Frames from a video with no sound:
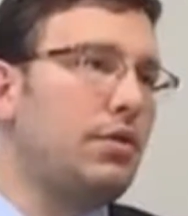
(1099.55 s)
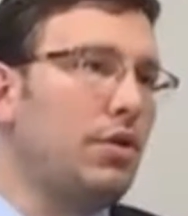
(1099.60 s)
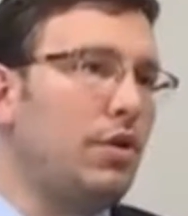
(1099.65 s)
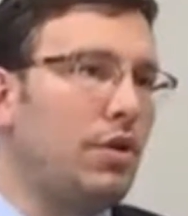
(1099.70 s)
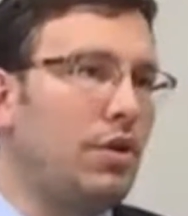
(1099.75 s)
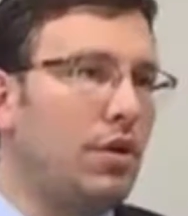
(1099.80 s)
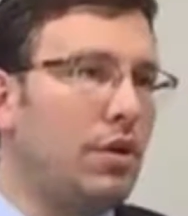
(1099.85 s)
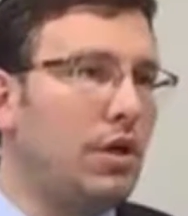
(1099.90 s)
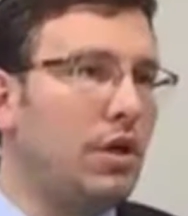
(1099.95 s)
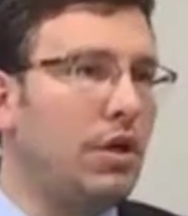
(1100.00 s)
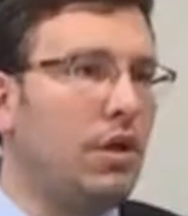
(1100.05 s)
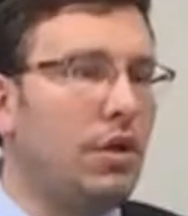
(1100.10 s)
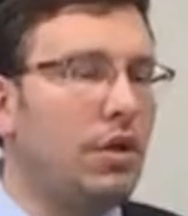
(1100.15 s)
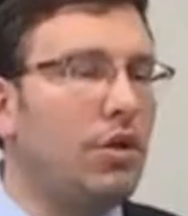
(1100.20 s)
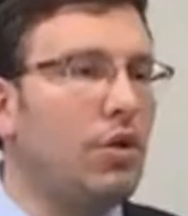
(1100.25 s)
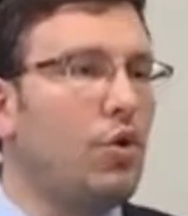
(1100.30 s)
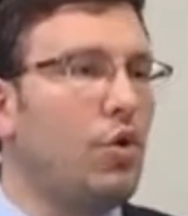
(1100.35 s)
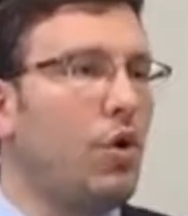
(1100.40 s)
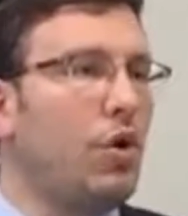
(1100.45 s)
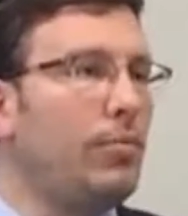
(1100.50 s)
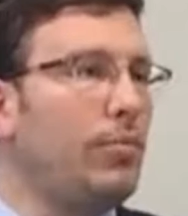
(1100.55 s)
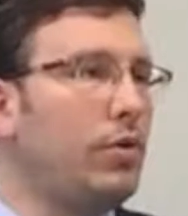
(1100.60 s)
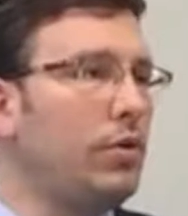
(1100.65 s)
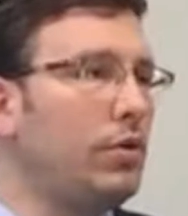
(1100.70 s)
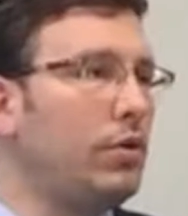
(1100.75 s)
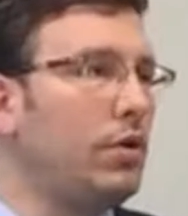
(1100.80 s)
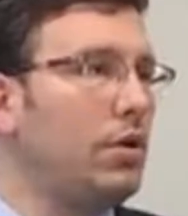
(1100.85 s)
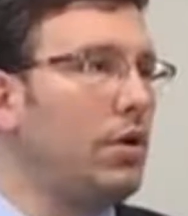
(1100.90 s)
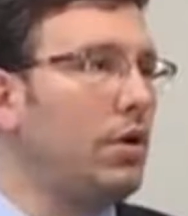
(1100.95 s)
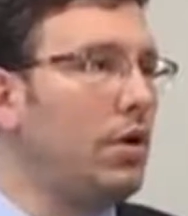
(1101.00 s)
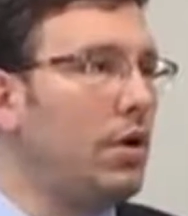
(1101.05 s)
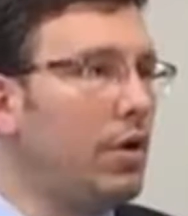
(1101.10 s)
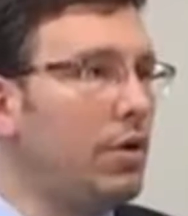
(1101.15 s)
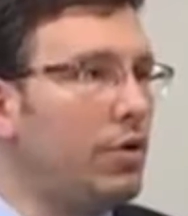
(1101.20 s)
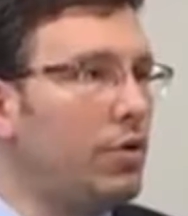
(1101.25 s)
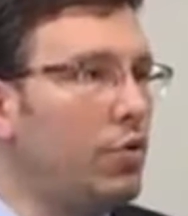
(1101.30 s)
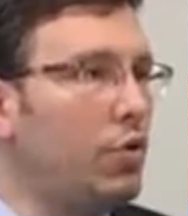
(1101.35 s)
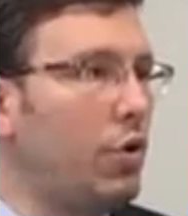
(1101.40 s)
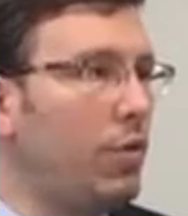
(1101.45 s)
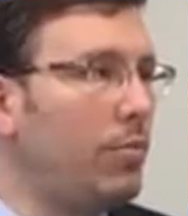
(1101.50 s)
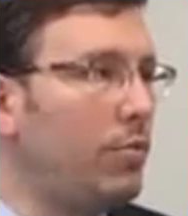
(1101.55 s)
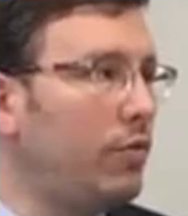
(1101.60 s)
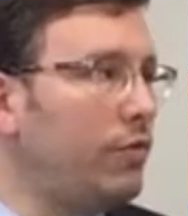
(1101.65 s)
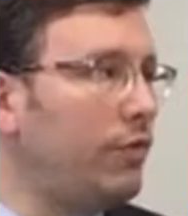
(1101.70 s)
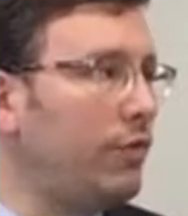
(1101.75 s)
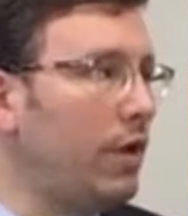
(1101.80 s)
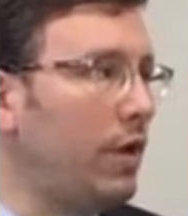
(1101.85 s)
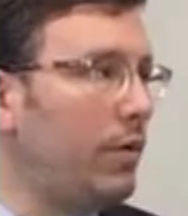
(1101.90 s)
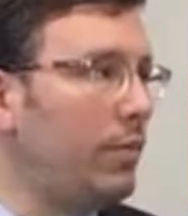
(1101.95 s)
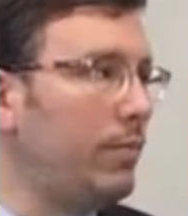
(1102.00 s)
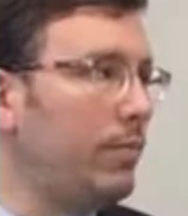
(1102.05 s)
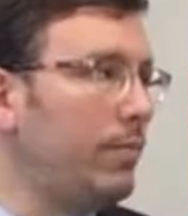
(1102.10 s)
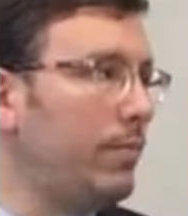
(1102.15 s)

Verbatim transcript: the normal flow?